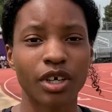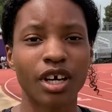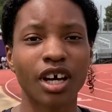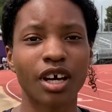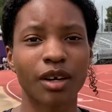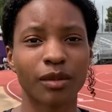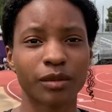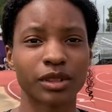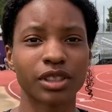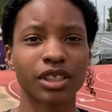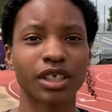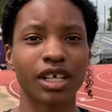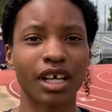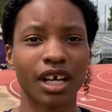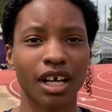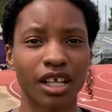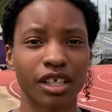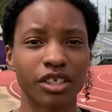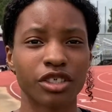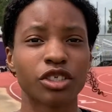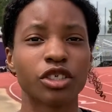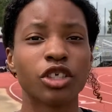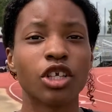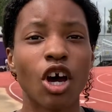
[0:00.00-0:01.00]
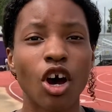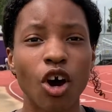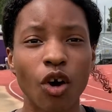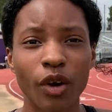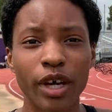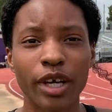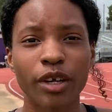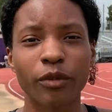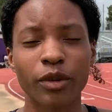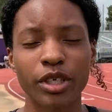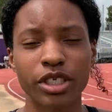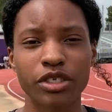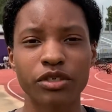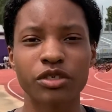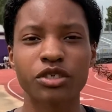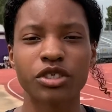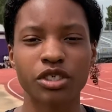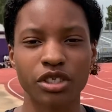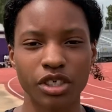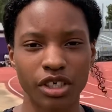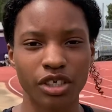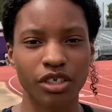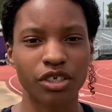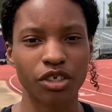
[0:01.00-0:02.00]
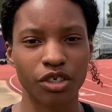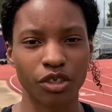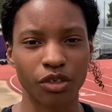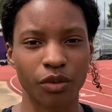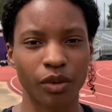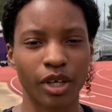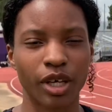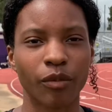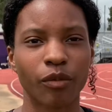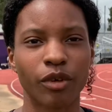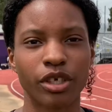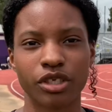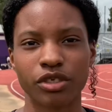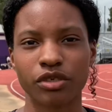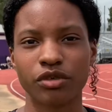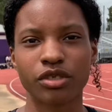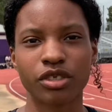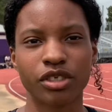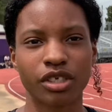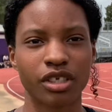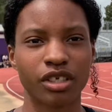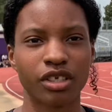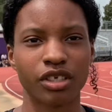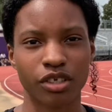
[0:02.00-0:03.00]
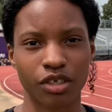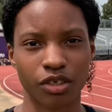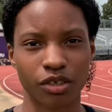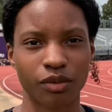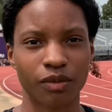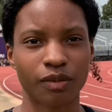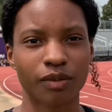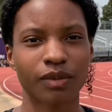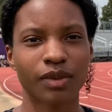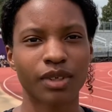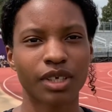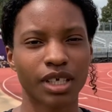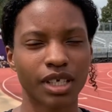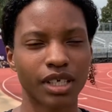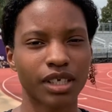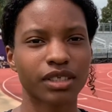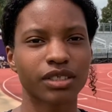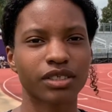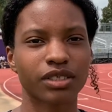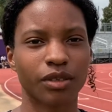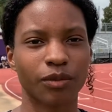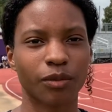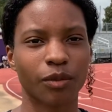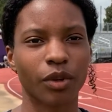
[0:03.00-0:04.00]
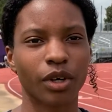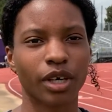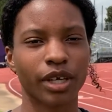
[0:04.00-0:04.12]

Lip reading: come to college knowing what you should do and what you shouldn't do. So